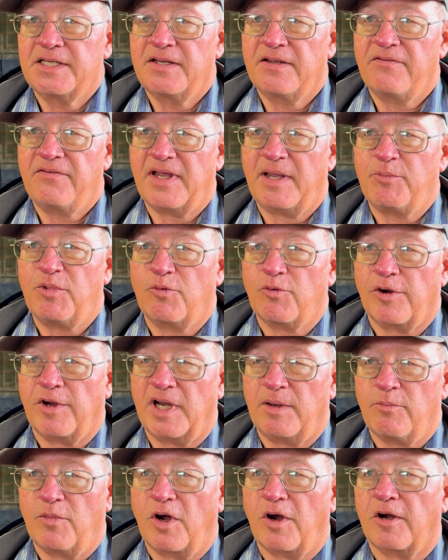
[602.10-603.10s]

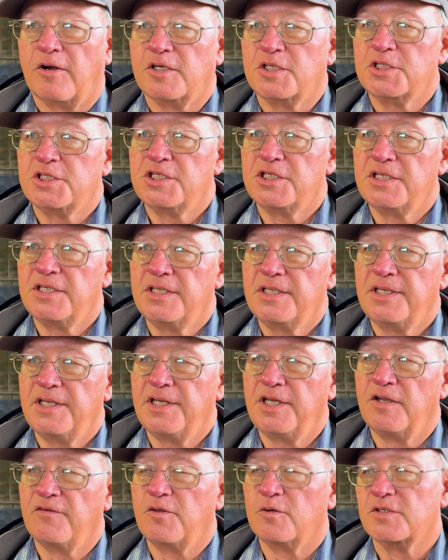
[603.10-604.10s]
February and March,
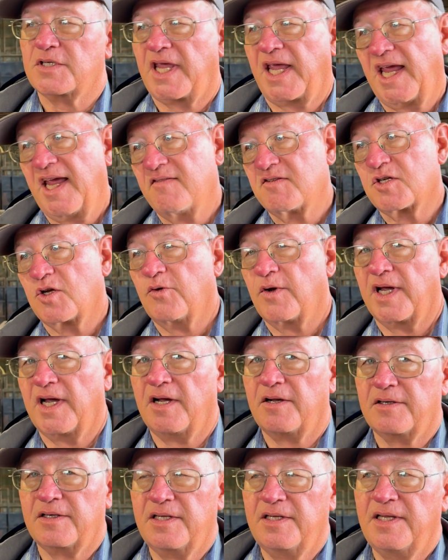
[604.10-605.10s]
if those calves go
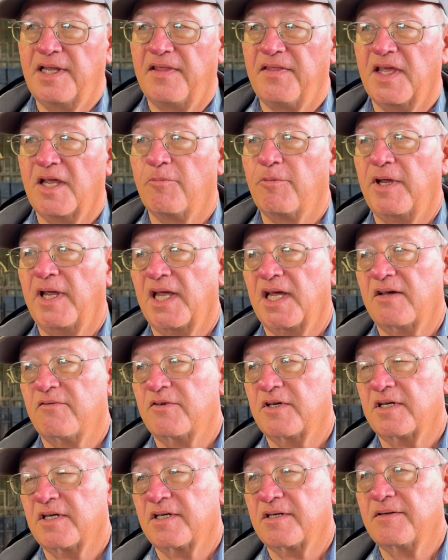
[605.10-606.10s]
out and then we have
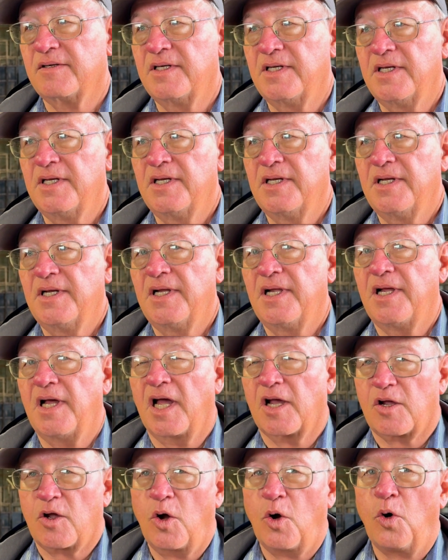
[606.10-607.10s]
a
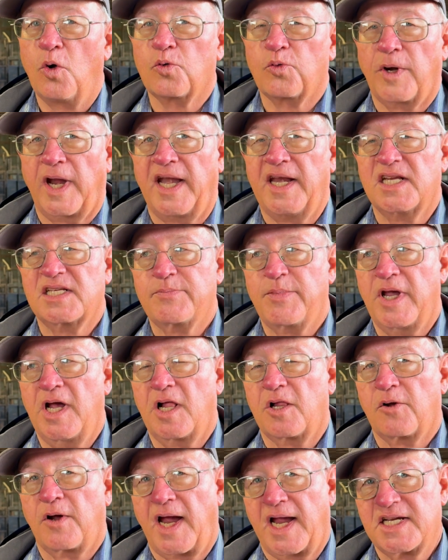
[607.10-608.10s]
cold rainy
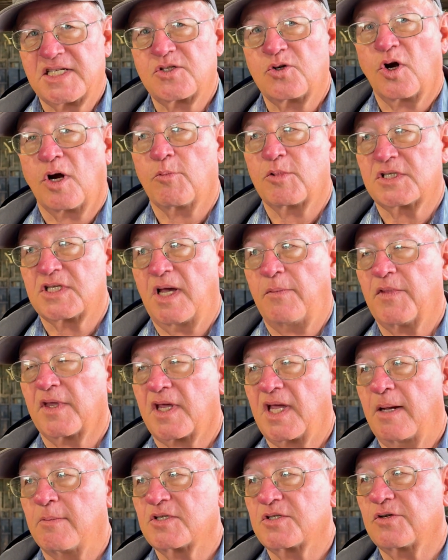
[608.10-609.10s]
spell or ice storm or something that
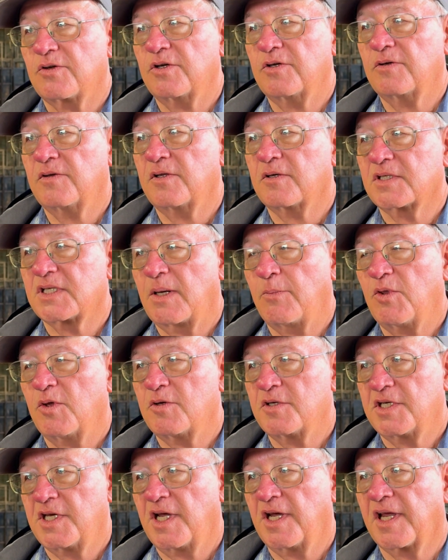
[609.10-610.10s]
comes through and there's some of
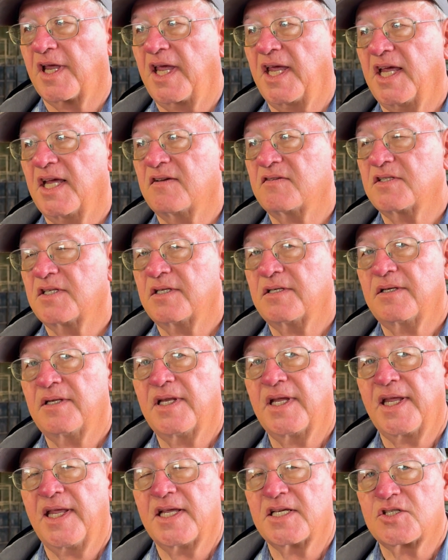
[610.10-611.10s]
those young calves
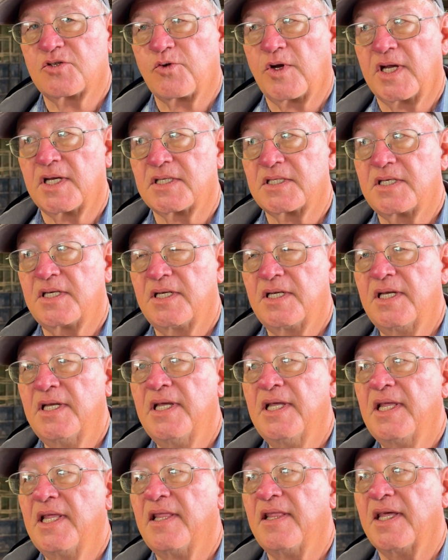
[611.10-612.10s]
that get stressed,
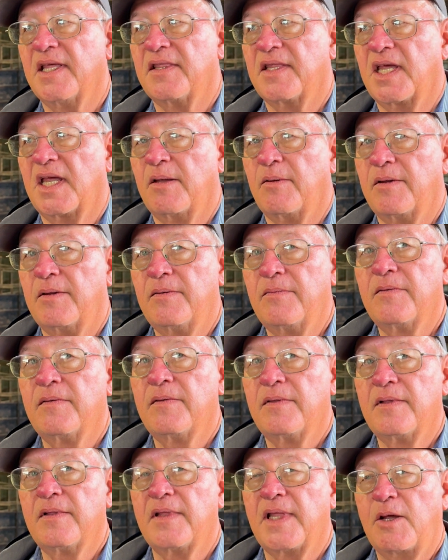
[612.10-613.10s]
then
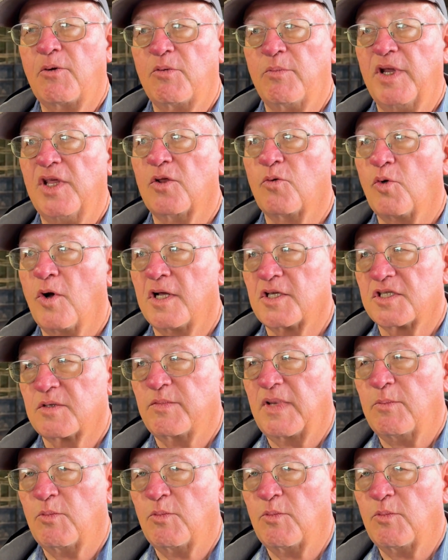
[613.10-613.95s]
they would be the ones that would be